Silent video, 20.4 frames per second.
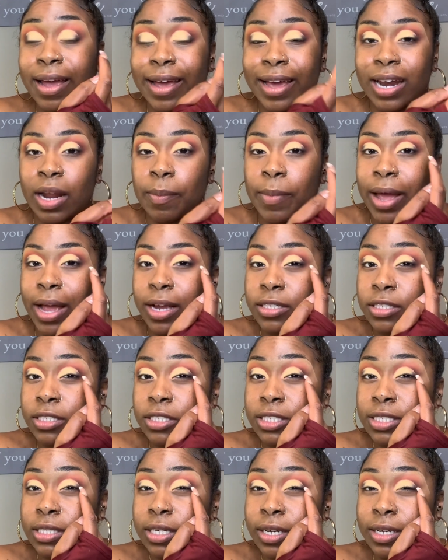and I'm actually
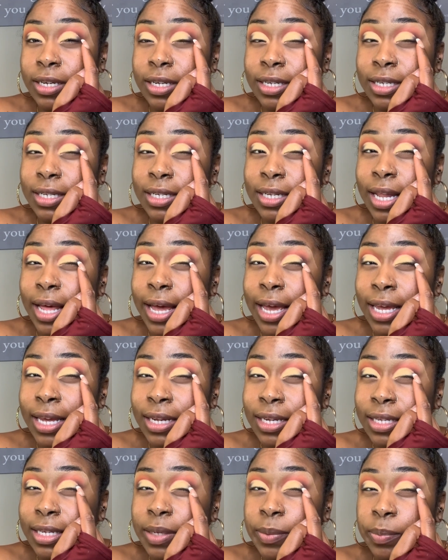just gonna
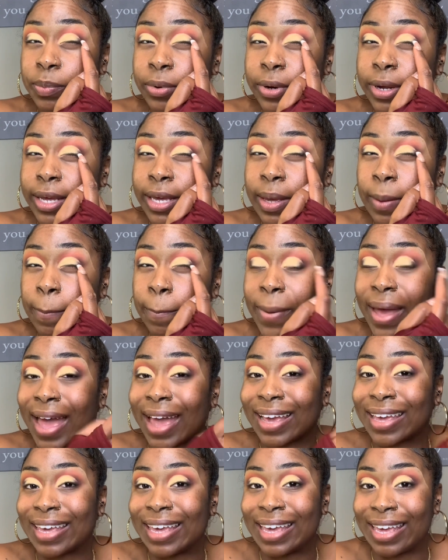lightly bring it
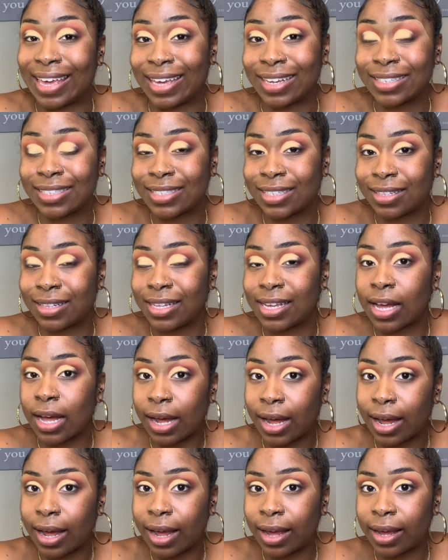back into the
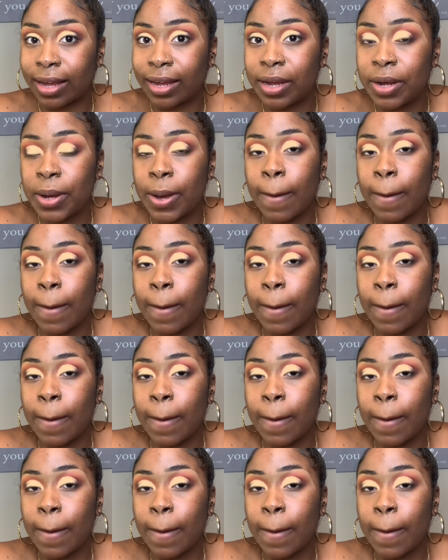eye